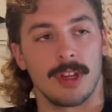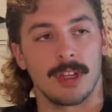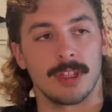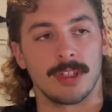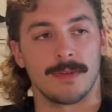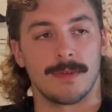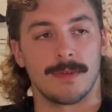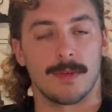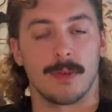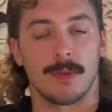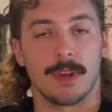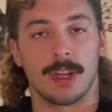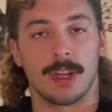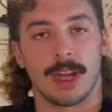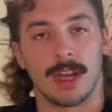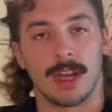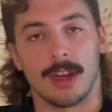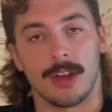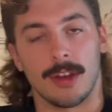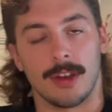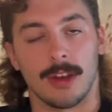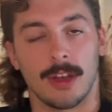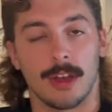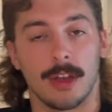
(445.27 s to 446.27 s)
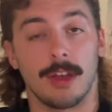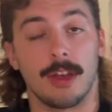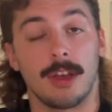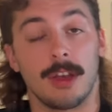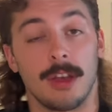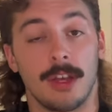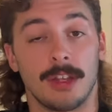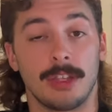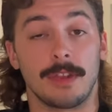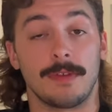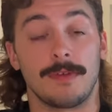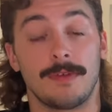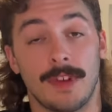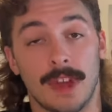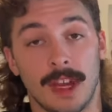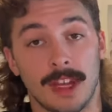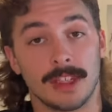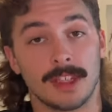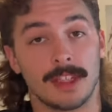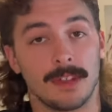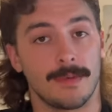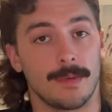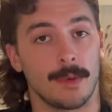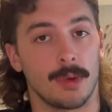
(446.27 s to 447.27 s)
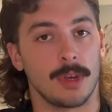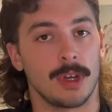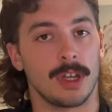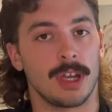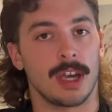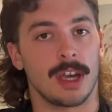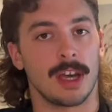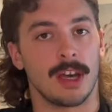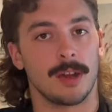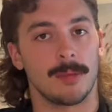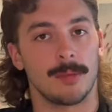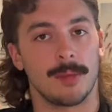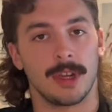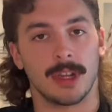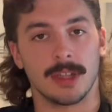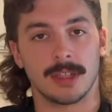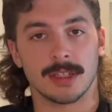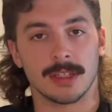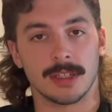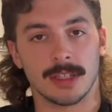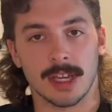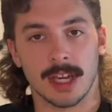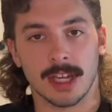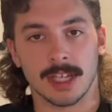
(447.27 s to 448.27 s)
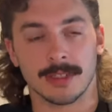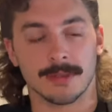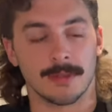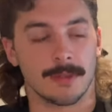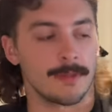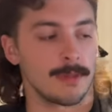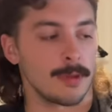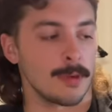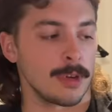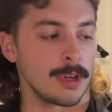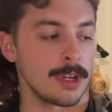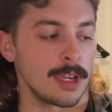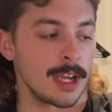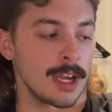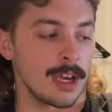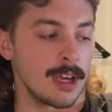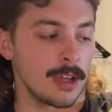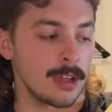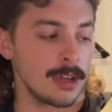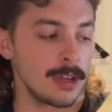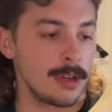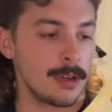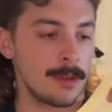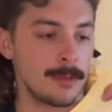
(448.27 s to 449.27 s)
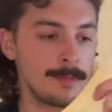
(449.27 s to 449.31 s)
It's a forty gallon, it's a fancy forty gallon, but it's the size of a forty gallon.